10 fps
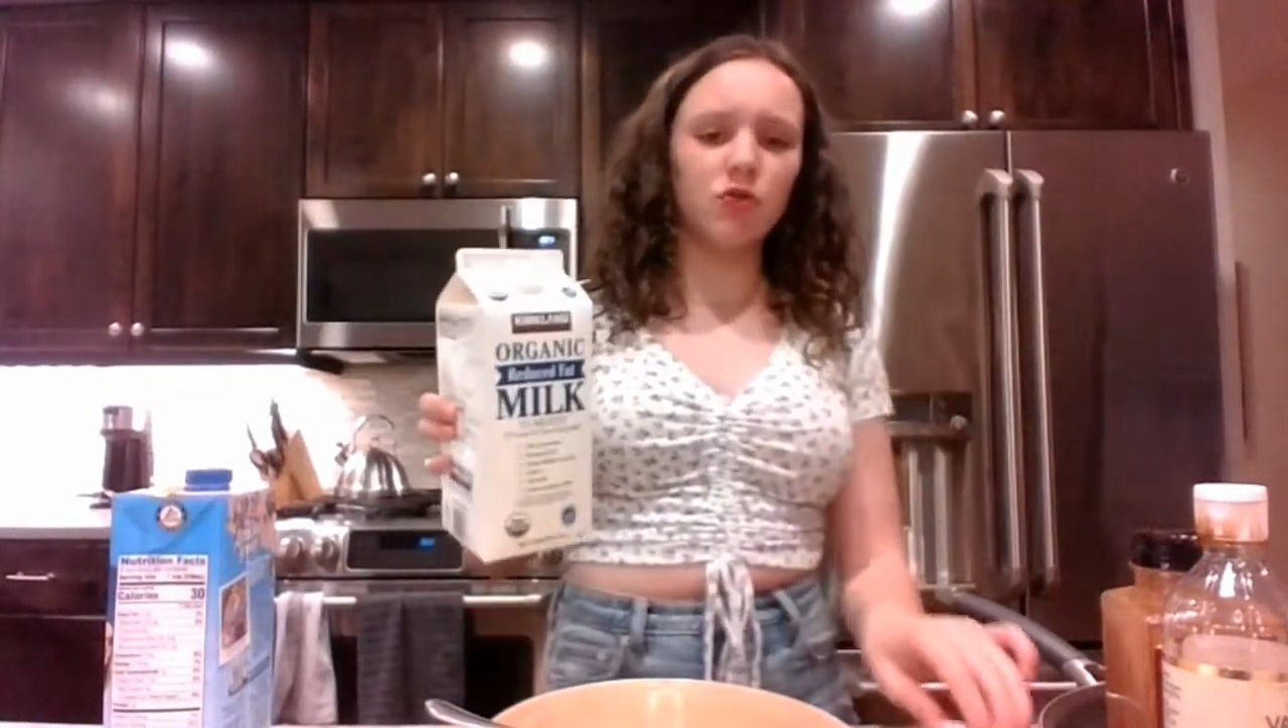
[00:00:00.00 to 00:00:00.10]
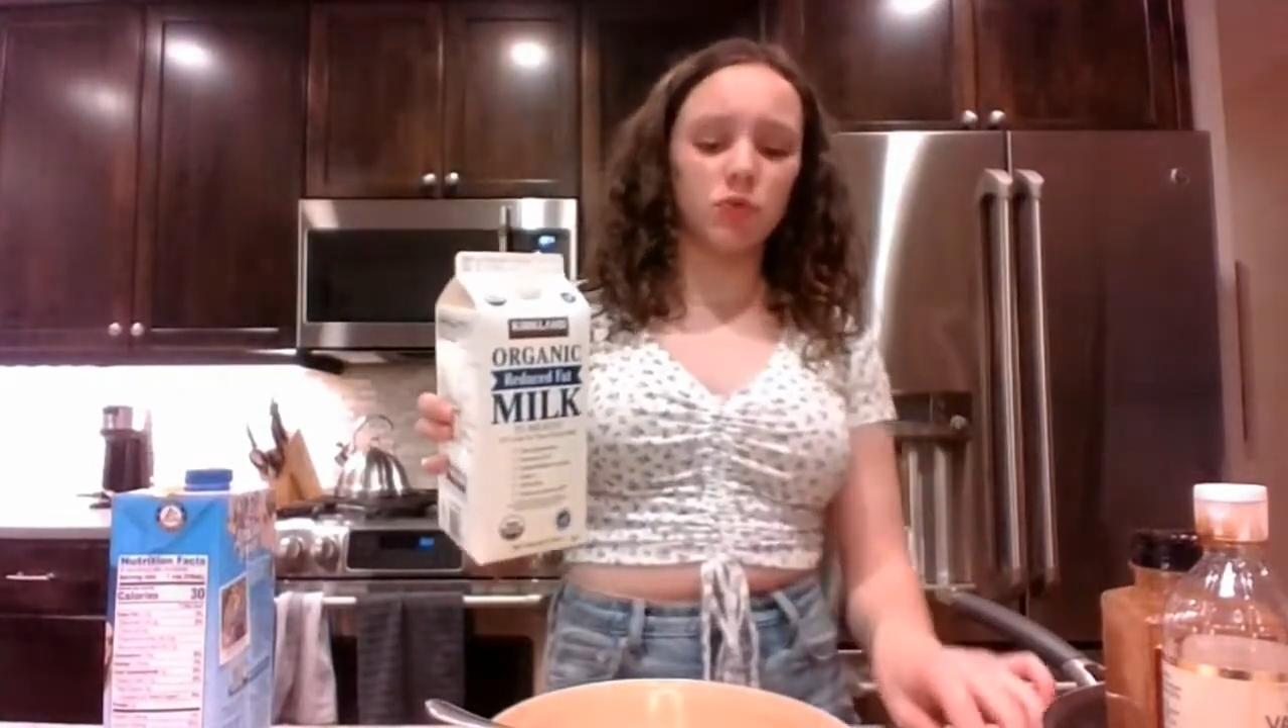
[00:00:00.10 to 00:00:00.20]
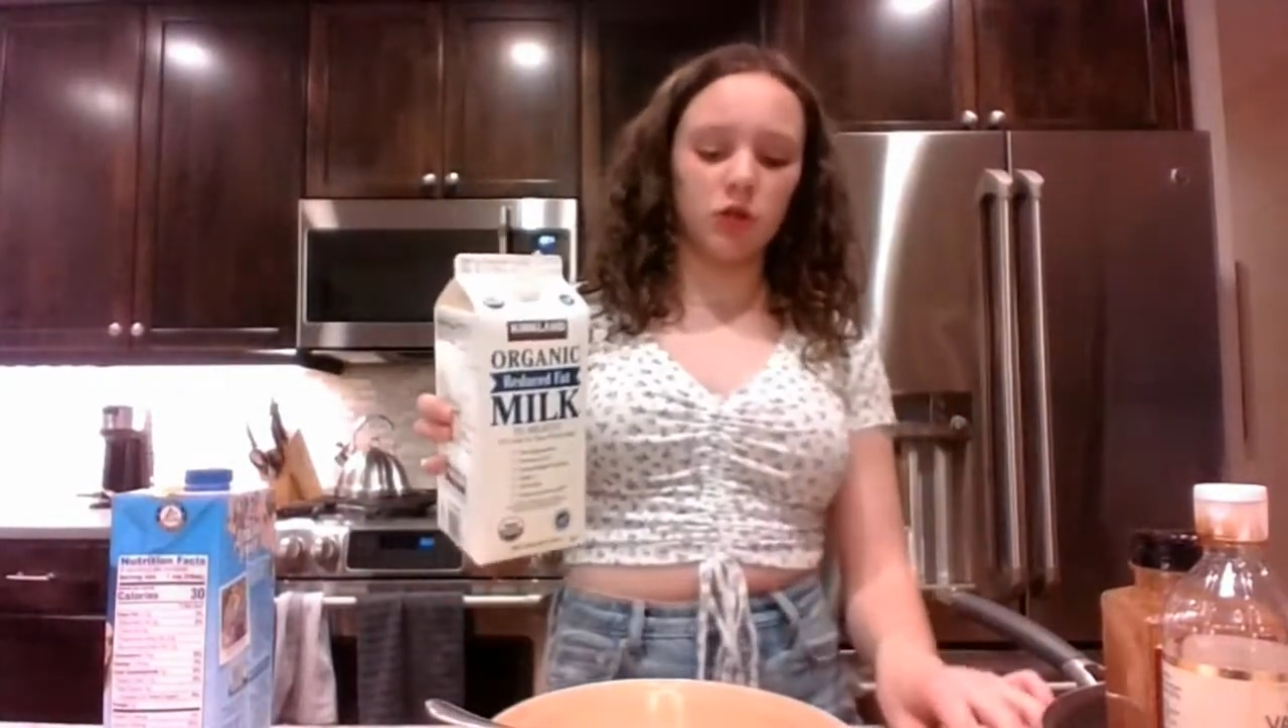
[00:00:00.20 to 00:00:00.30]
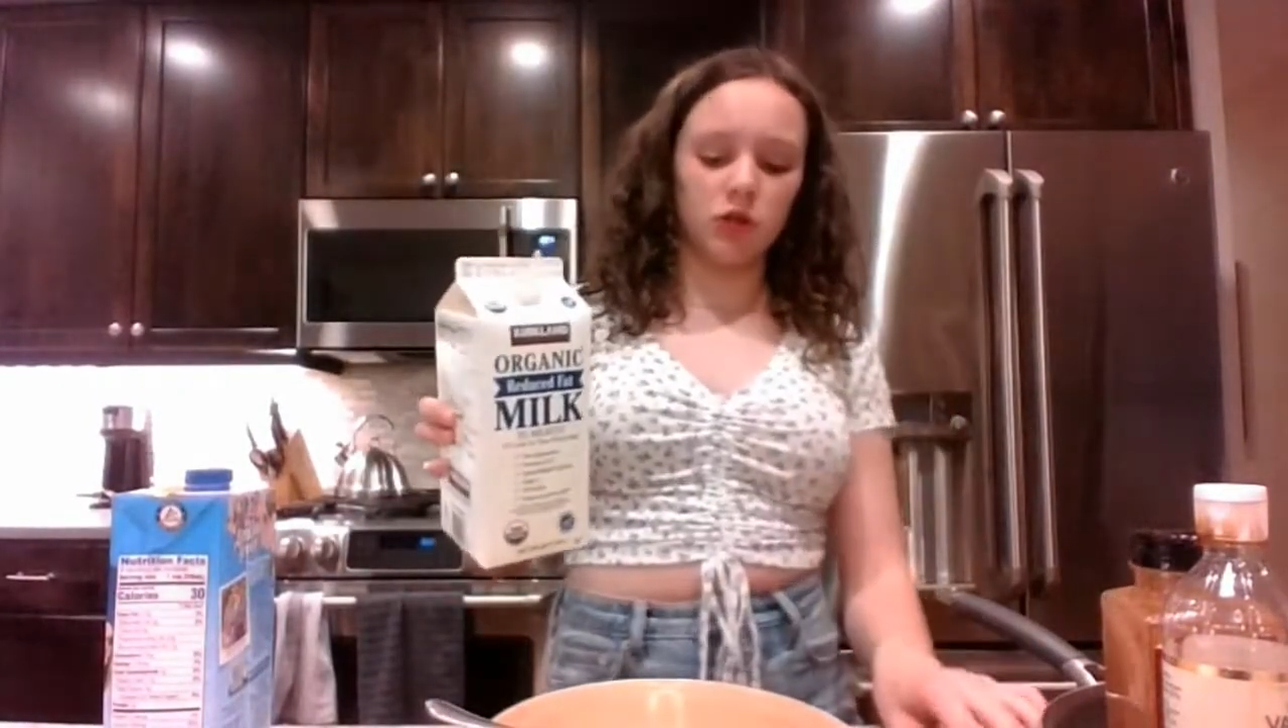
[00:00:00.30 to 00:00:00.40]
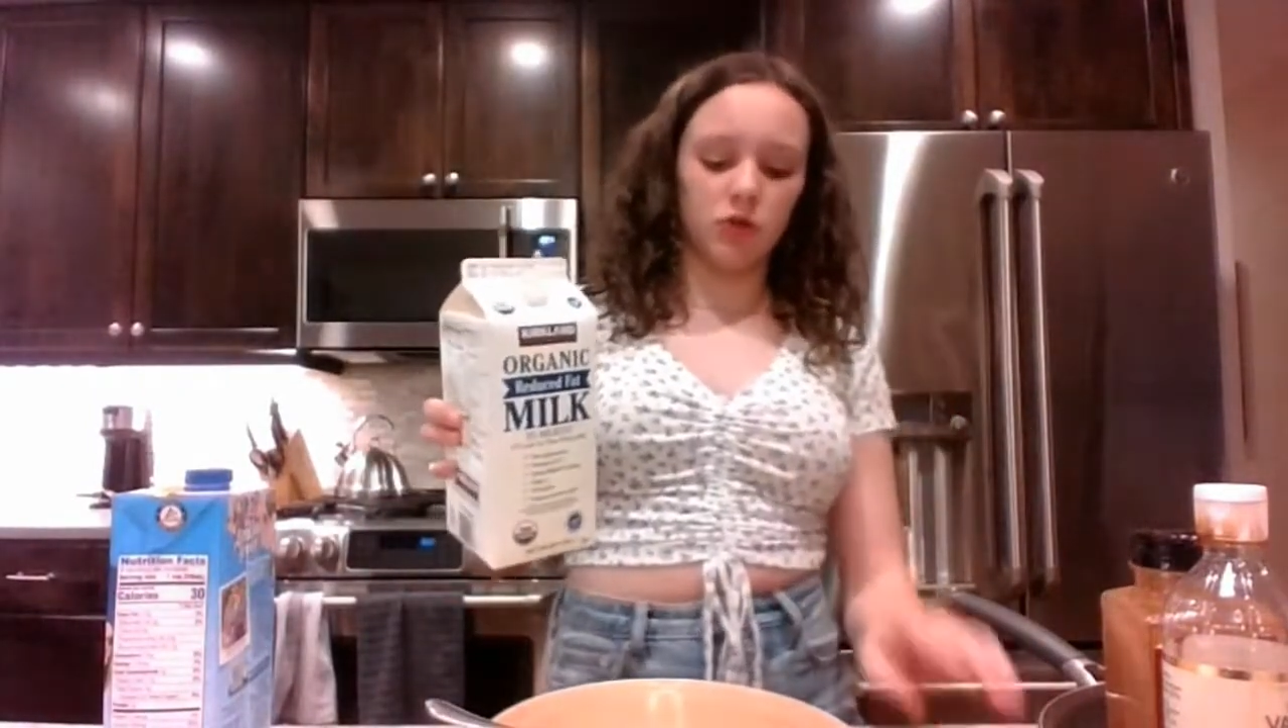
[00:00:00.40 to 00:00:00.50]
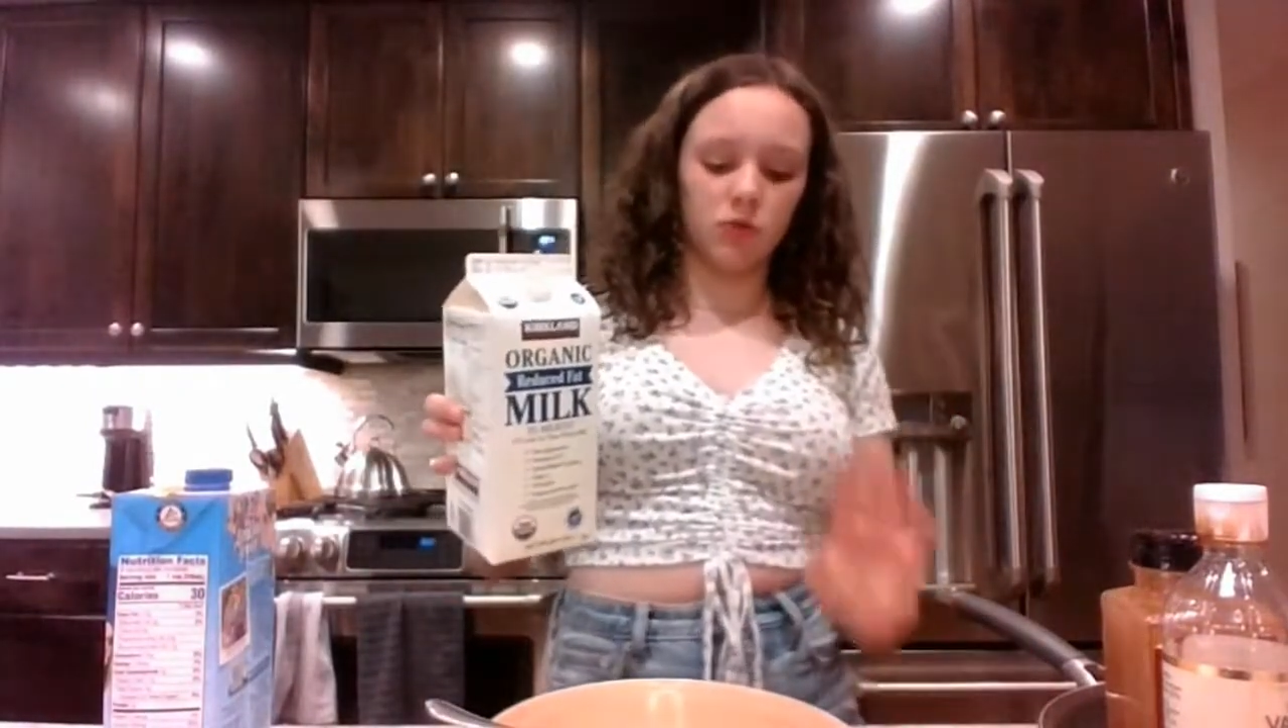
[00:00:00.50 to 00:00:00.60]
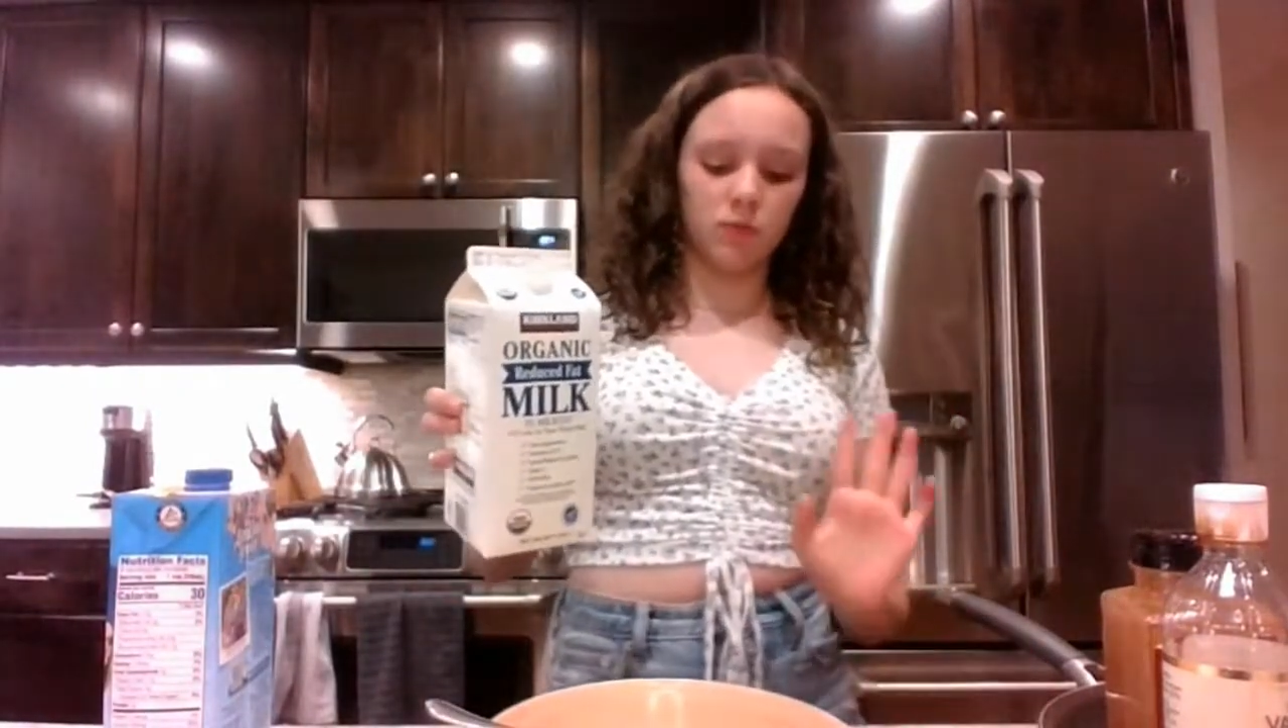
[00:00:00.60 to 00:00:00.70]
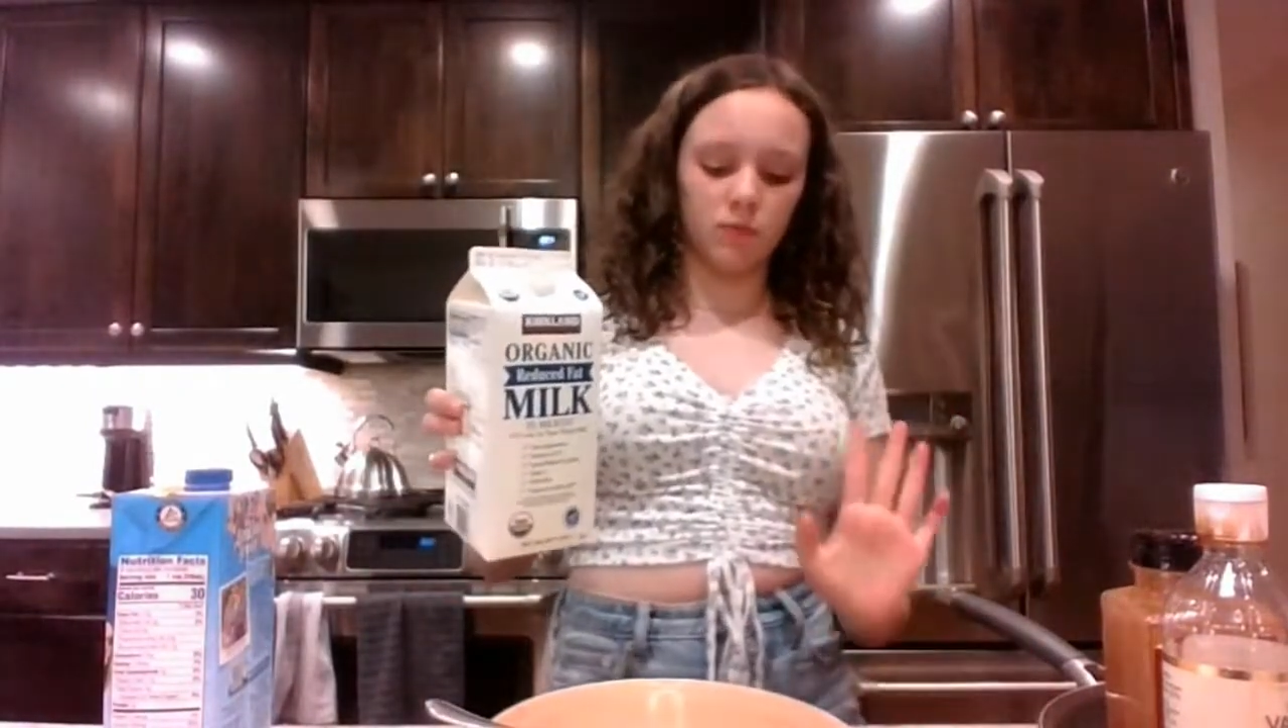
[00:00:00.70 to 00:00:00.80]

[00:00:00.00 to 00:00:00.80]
want to do